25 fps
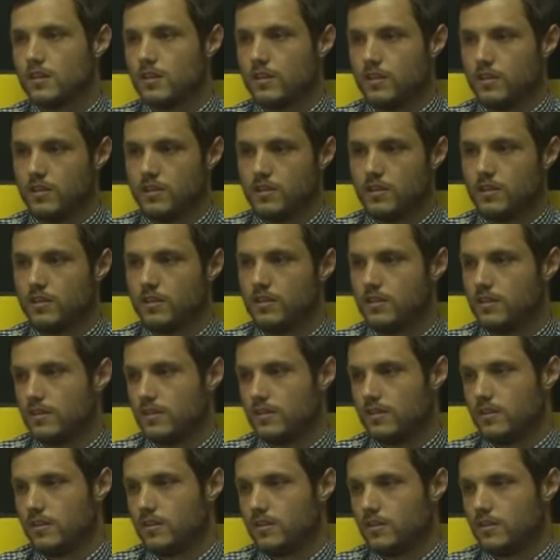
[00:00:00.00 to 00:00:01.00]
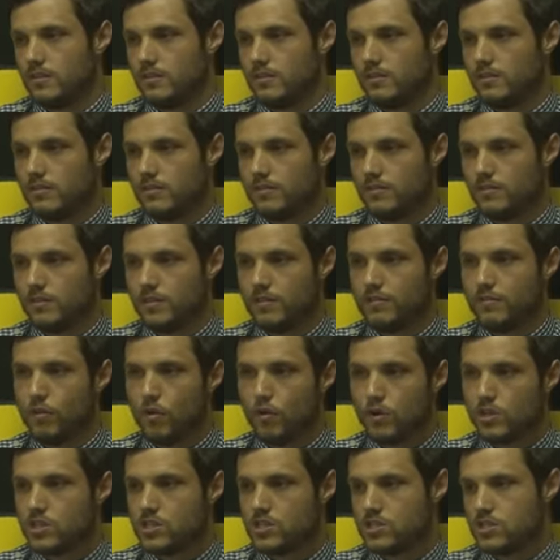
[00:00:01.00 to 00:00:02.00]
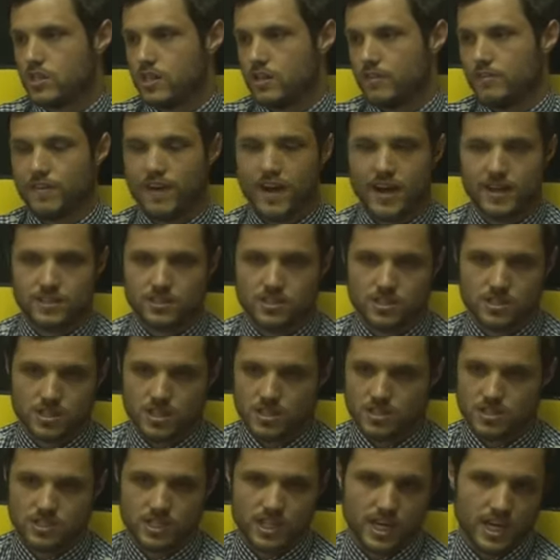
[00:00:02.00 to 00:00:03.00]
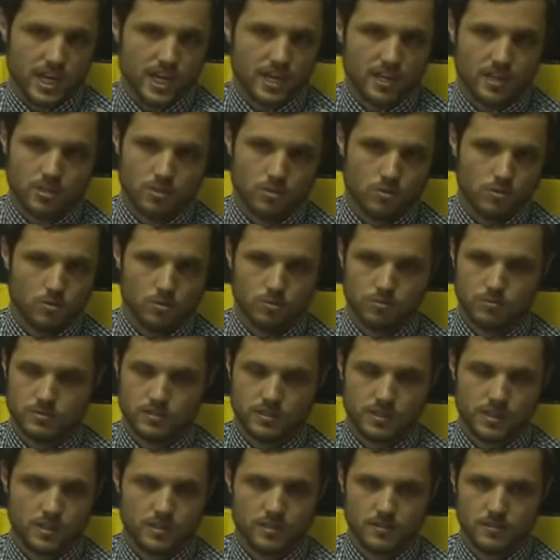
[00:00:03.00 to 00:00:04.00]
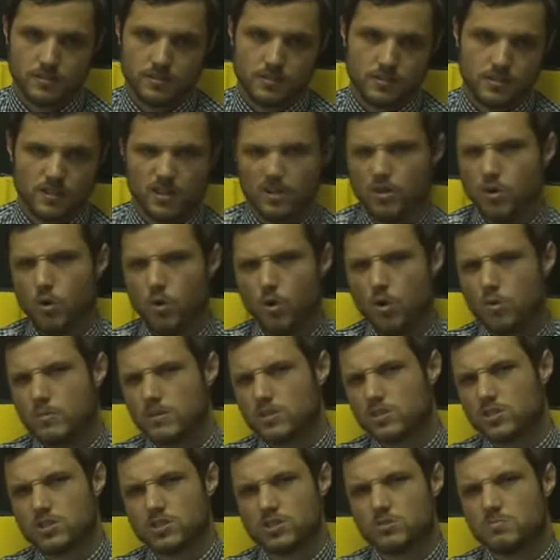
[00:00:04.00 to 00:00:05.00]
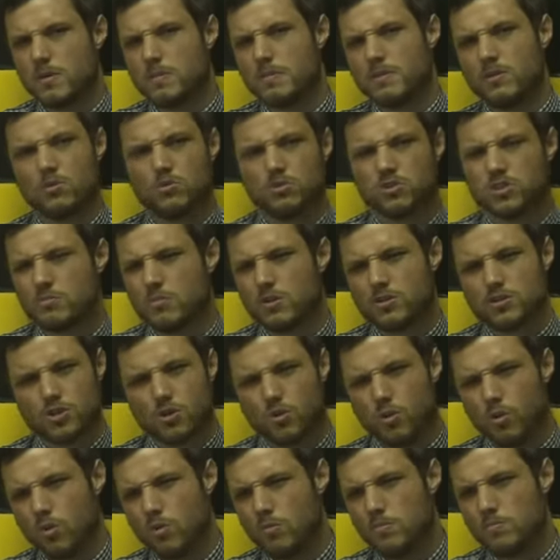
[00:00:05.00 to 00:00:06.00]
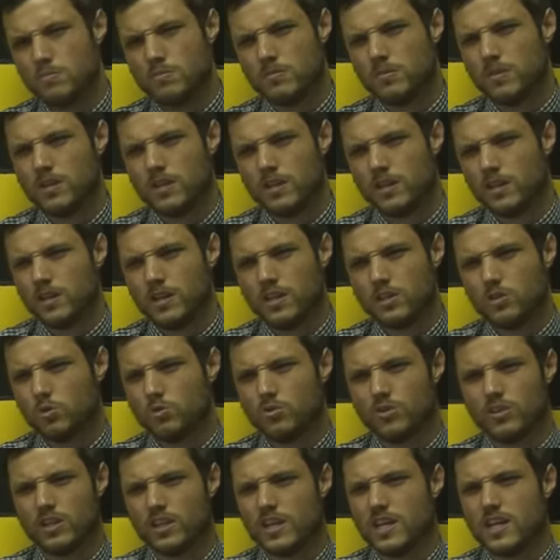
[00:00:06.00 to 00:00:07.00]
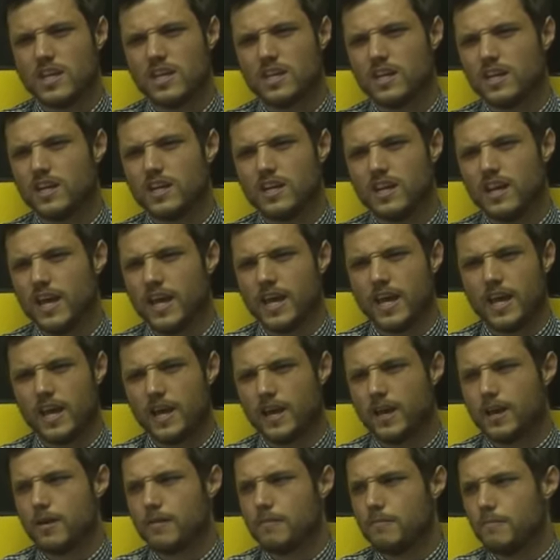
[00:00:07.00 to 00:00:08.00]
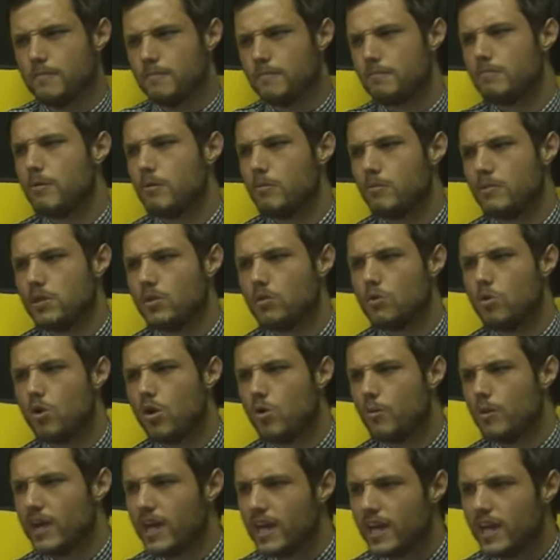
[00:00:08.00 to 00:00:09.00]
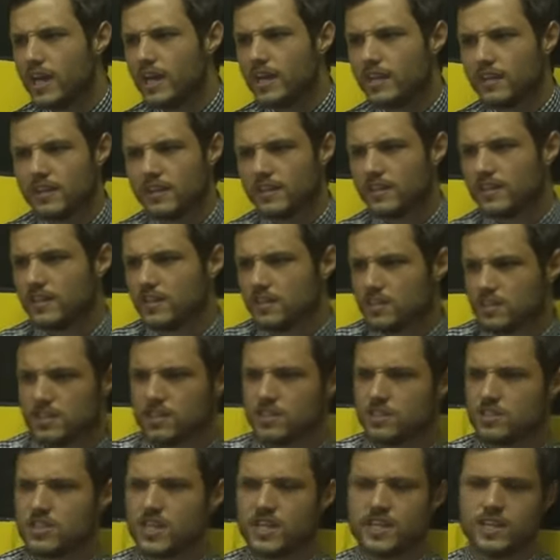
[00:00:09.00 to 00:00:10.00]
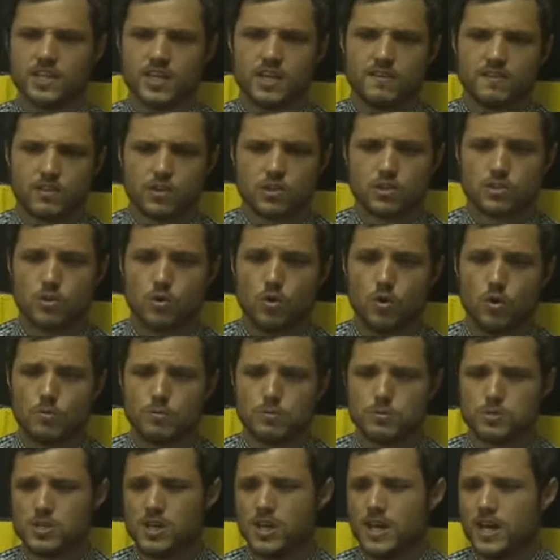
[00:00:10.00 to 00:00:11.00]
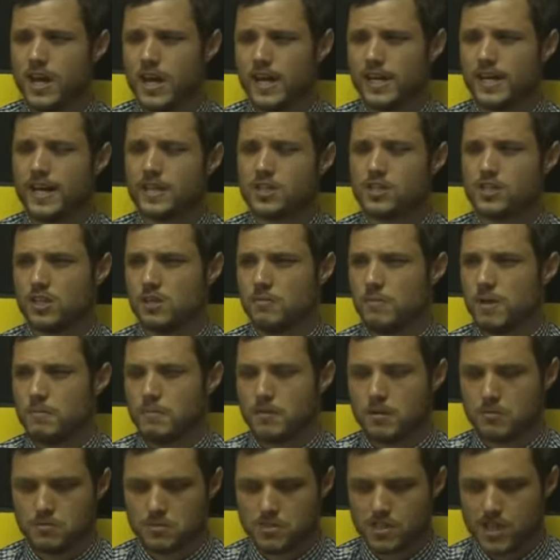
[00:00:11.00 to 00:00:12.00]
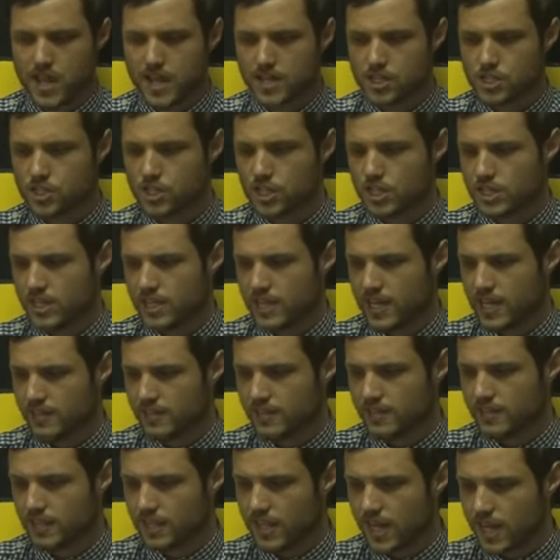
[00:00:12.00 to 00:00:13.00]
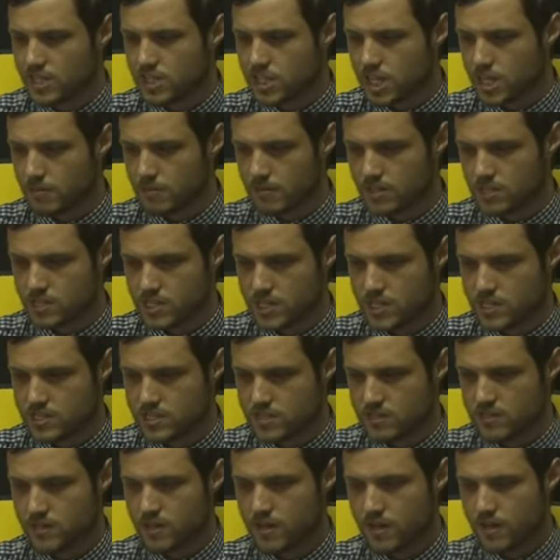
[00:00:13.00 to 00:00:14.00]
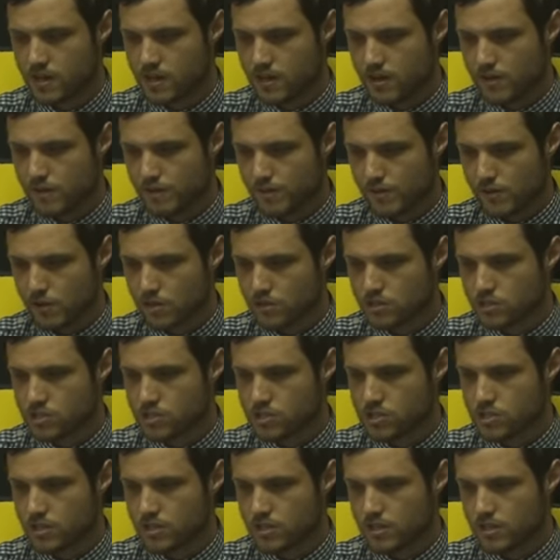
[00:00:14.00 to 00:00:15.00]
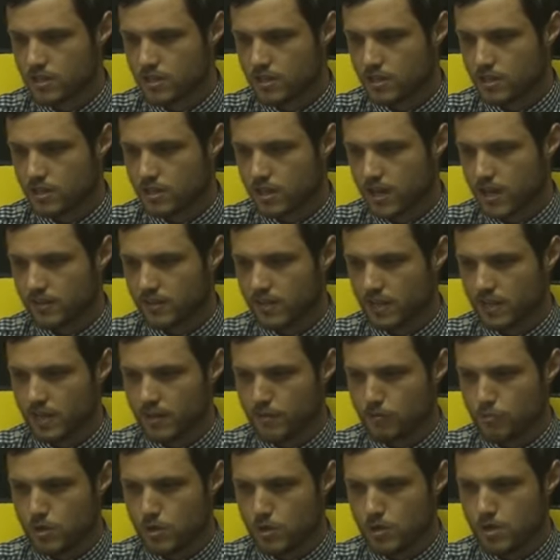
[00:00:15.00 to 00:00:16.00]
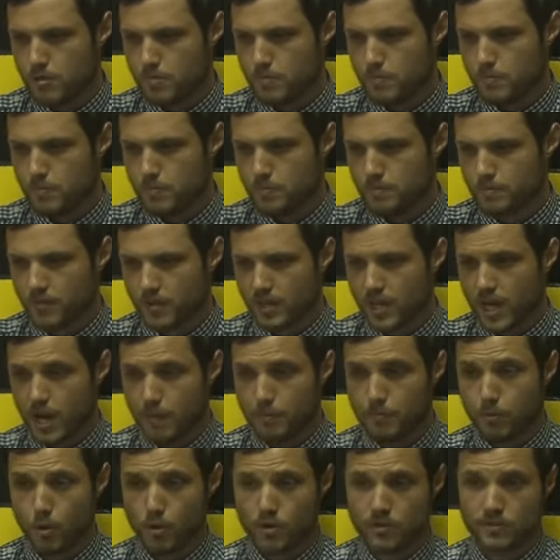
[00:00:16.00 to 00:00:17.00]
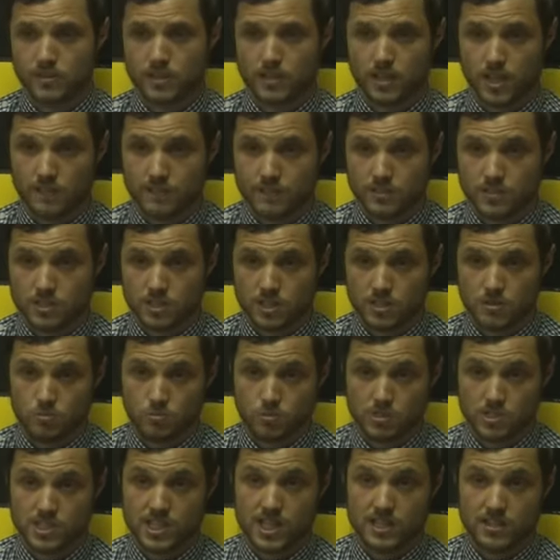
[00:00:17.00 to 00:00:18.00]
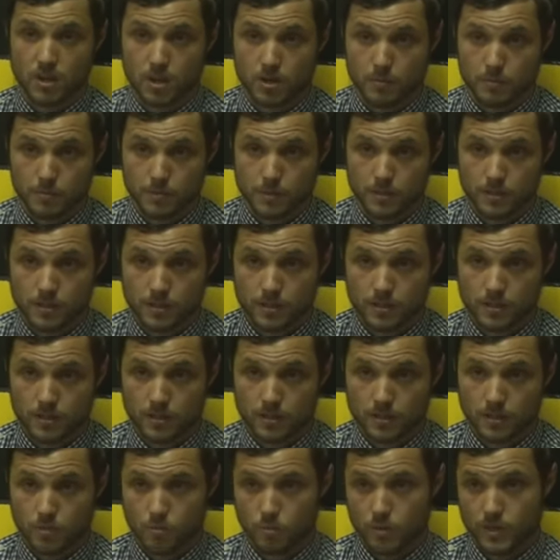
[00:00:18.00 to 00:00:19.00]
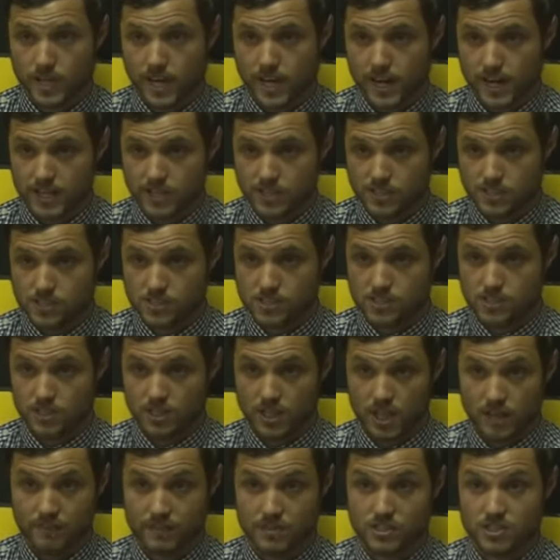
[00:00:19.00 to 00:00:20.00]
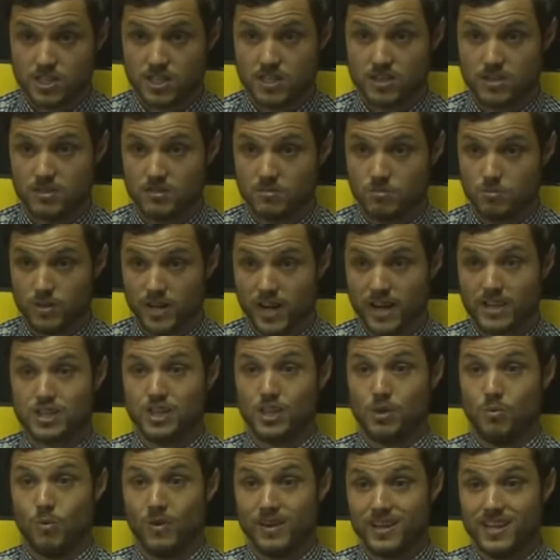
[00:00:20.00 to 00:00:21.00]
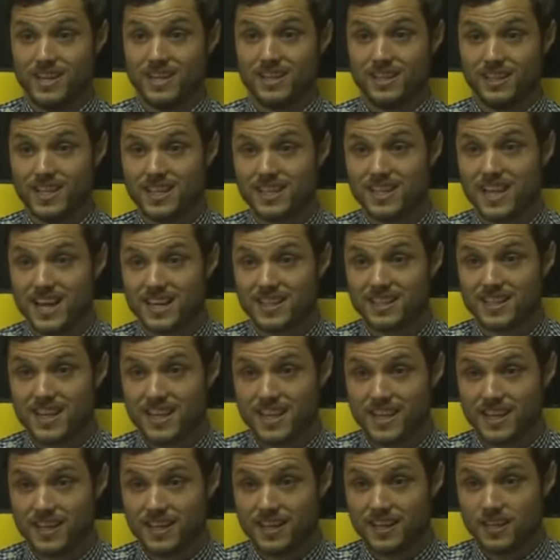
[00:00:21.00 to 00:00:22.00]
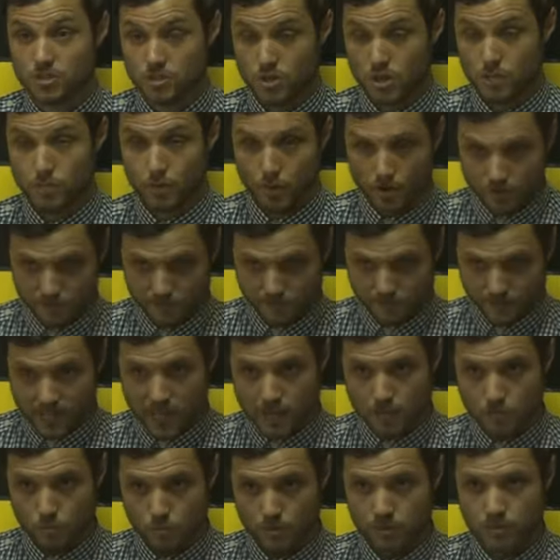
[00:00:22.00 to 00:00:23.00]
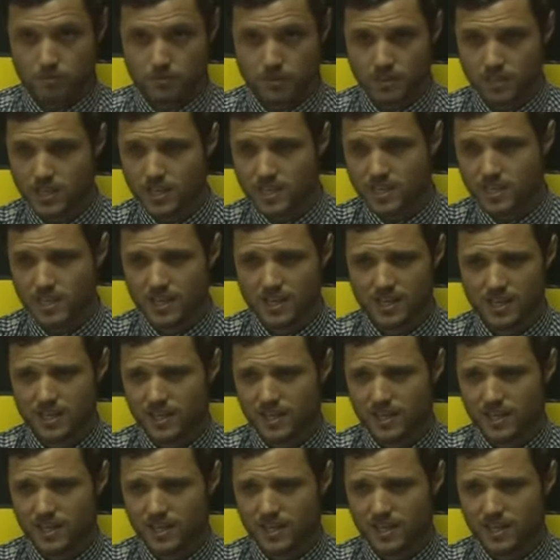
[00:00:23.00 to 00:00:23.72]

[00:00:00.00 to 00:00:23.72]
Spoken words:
The voice of the fans is great, at home it's maybe not so much at home, you don't really hear it, but when you go away the singing never stops. And I actually remember it was last year, the last game of the season, for us, I think if we get a point at Livingston we stayed up, whereas Livingston were actually winning the league that day, so a point for them winning the league,